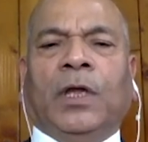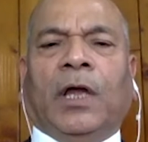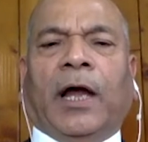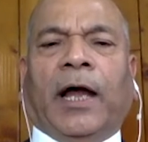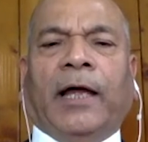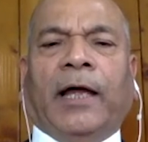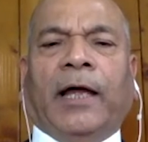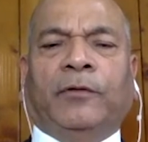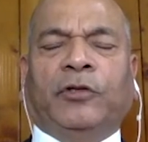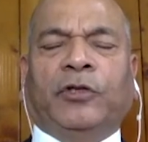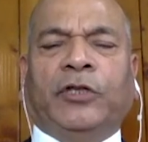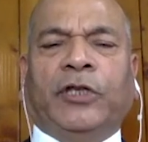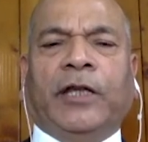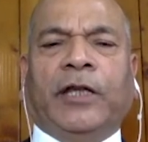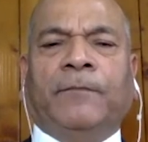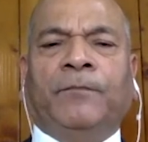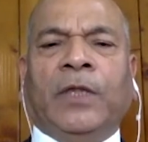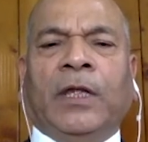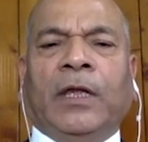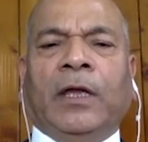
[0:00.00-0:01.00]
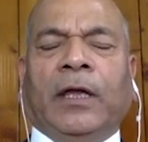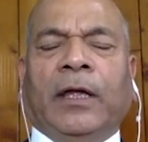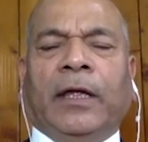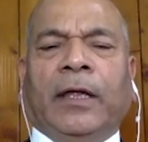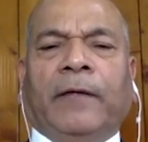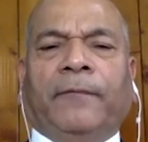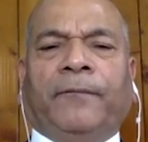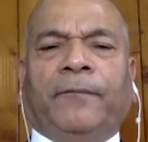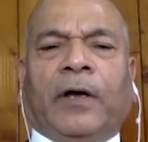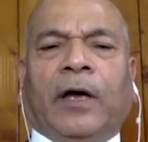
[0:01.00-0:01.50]
I would say,
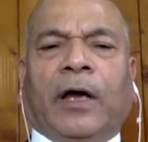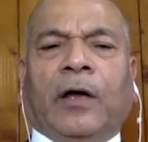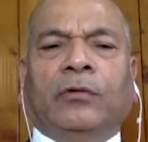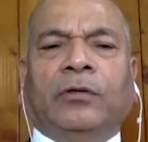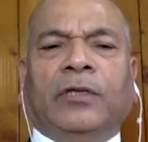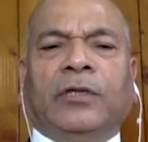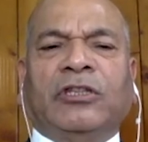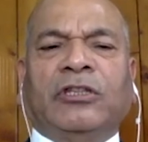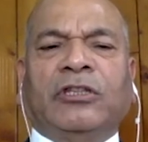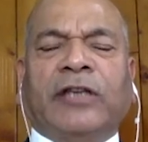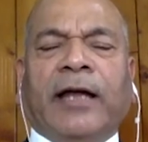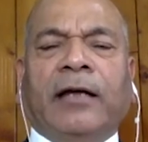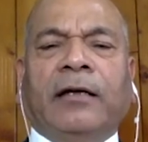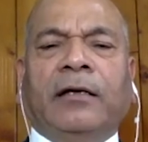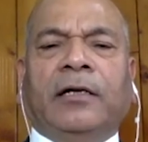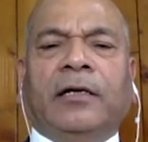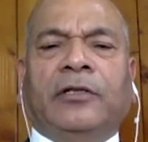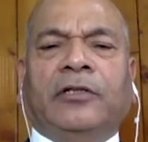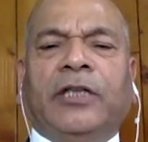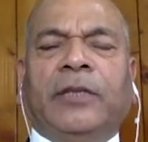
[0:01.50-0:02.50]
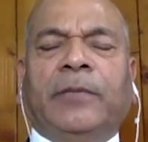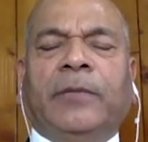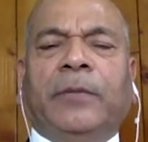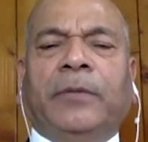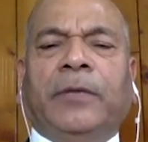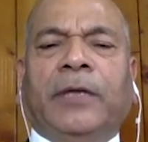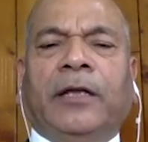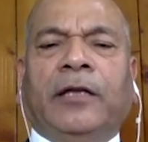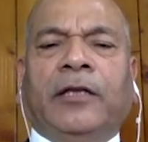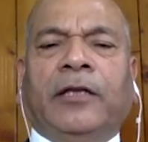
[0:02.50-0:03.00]
if on the standards she may
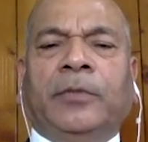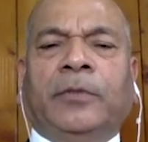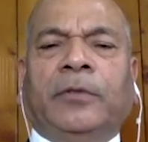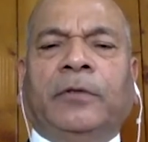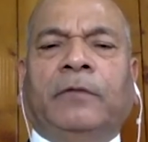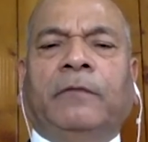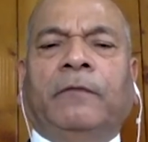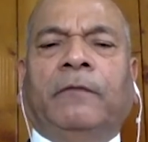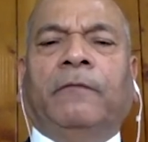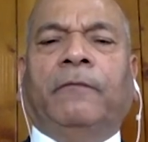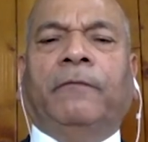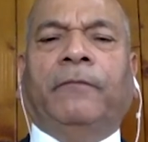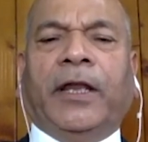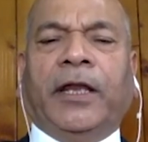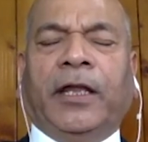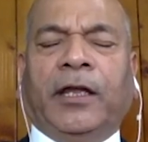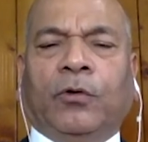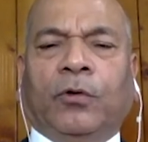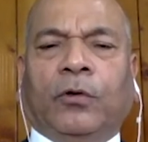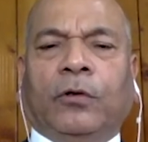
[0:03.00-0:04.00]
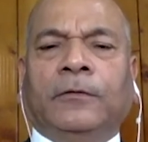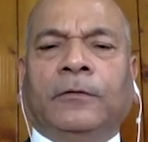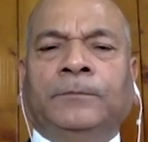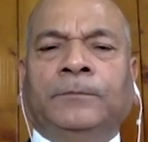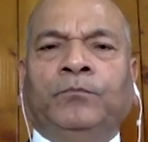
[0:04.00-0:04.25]
be eligible, very good.